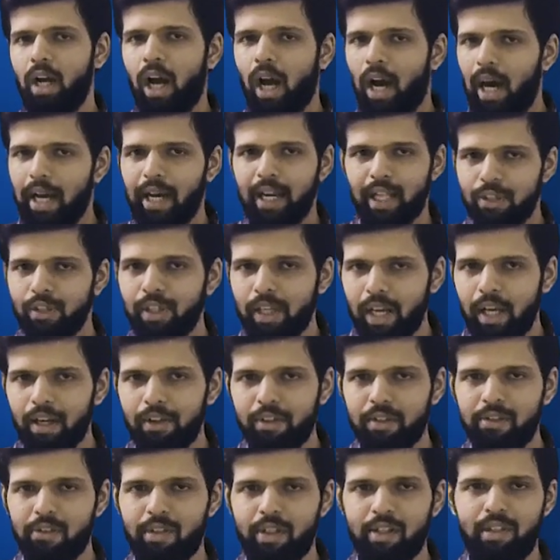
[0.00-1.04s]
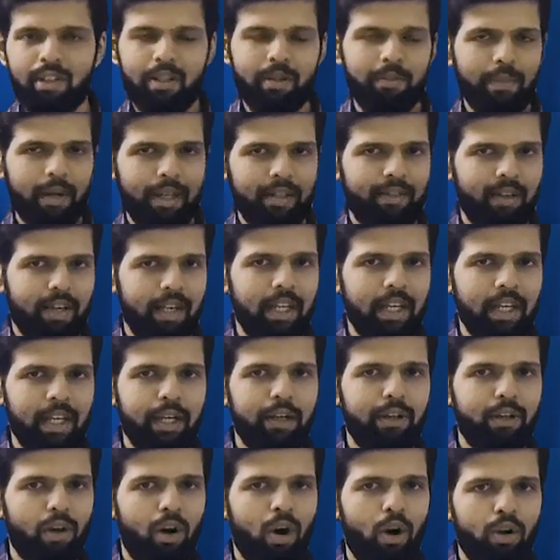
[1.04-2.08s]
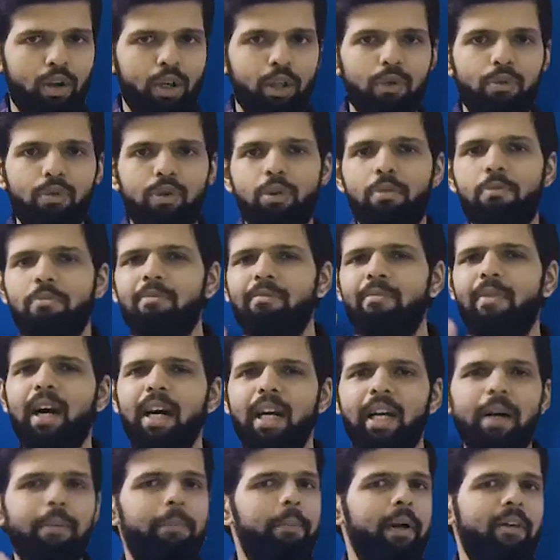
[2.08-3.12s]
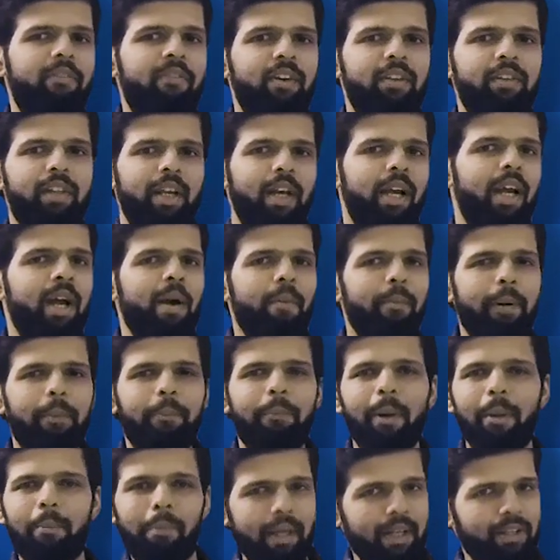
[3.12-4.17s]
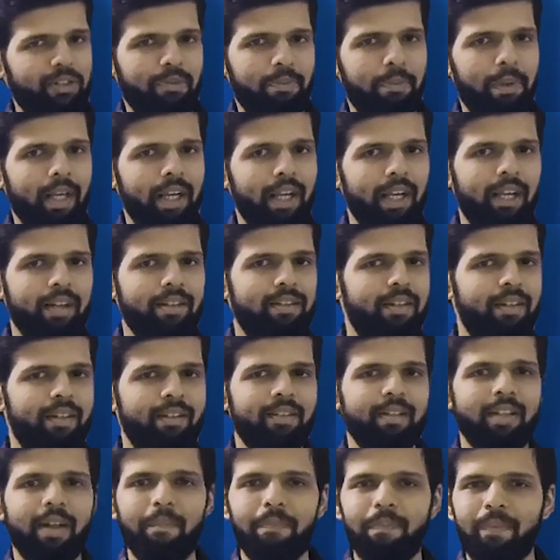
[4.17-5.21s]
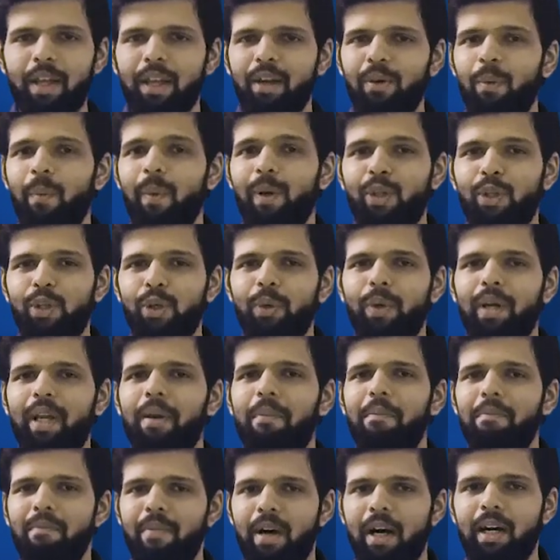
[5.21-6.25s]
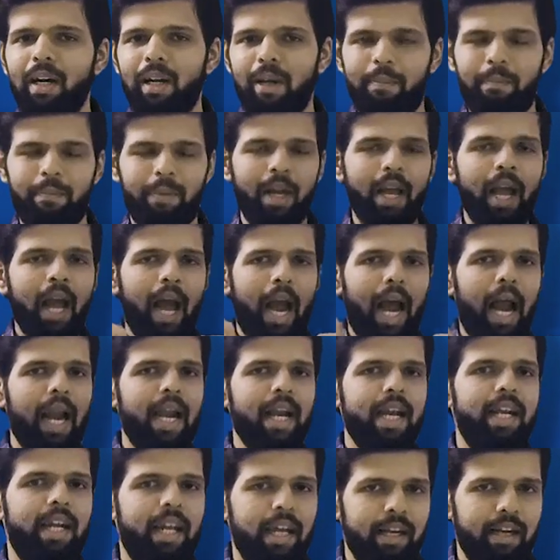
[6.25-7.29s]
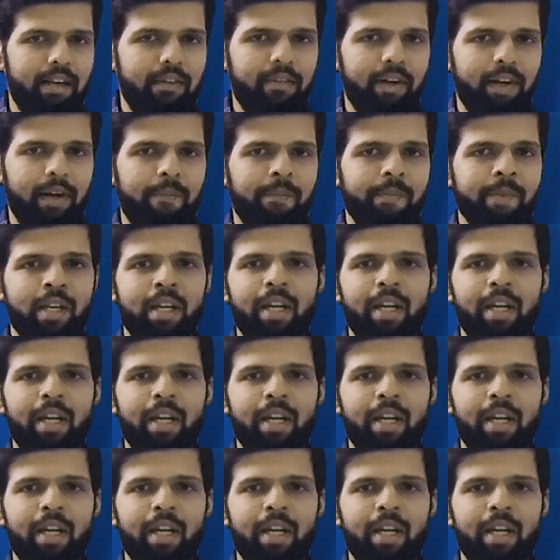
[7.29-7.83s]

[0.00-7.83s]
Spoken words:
Our education system has really taught you to mug up everything. But public speaking isn't something which you can mug up and deliver.